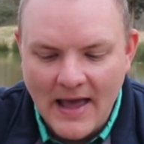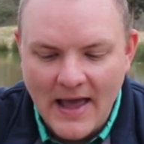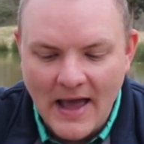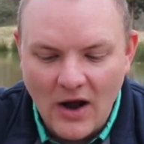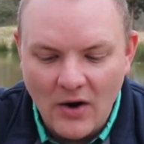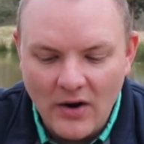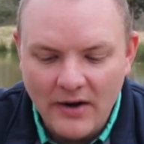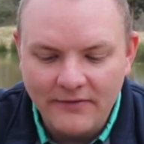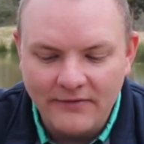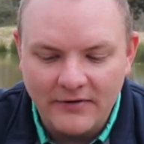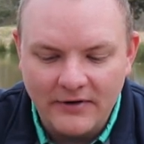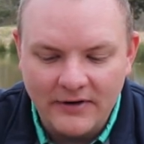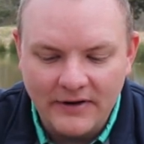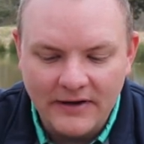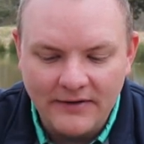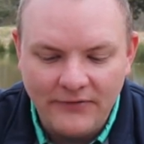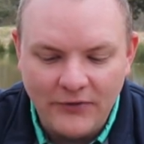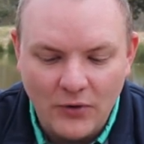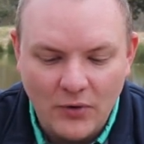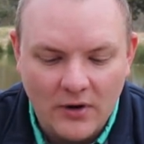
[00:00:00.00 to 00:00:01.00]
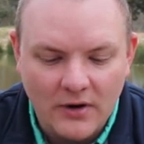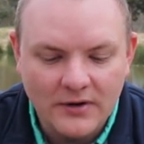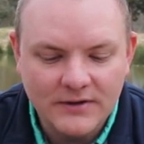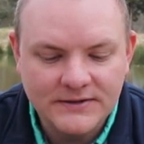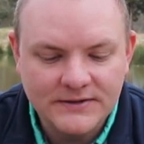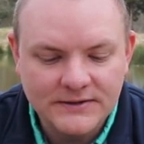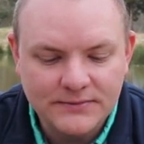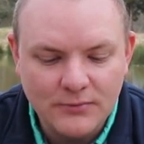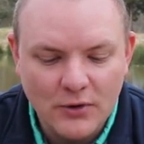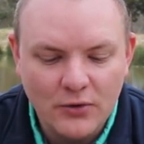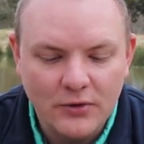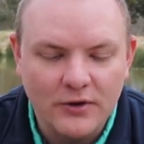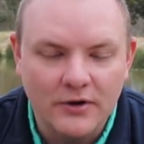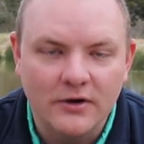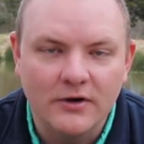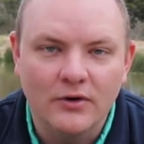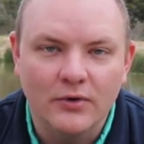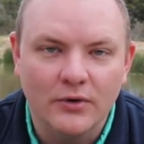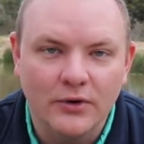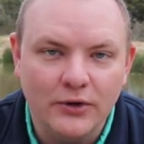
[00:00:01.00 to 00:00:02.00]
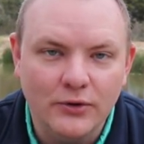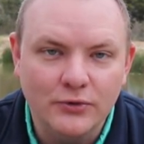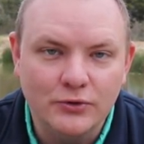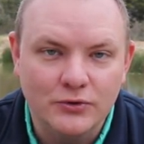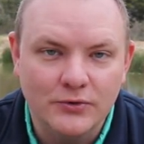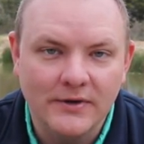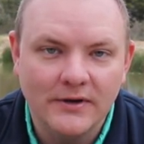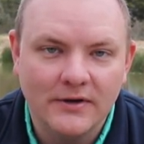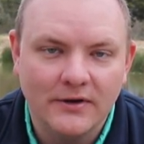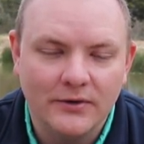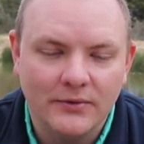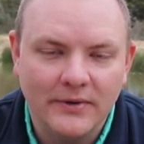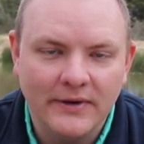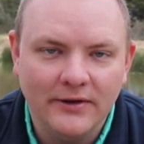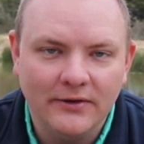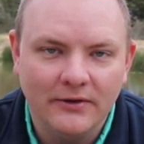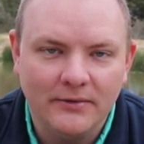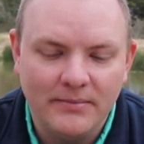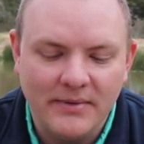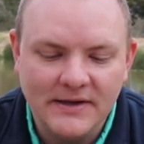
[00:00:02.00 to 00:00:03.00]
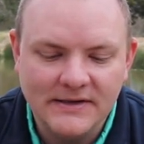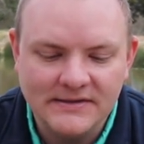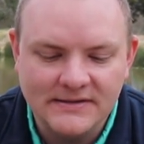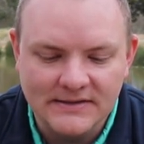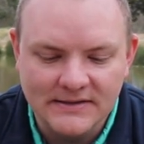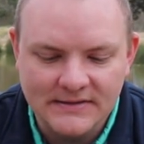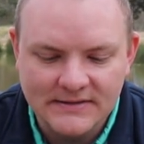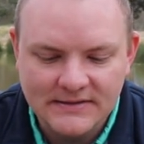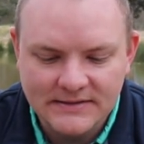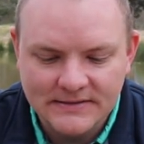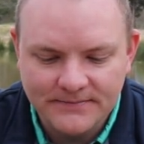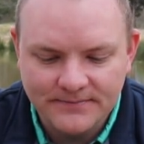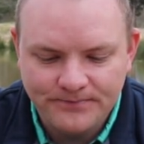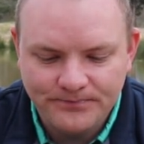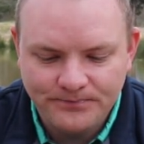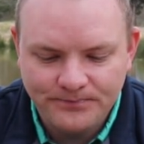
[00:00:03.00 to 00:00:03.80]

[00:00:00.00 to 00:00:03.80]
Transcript: However, if you are a smoker or you drink on a regular basis,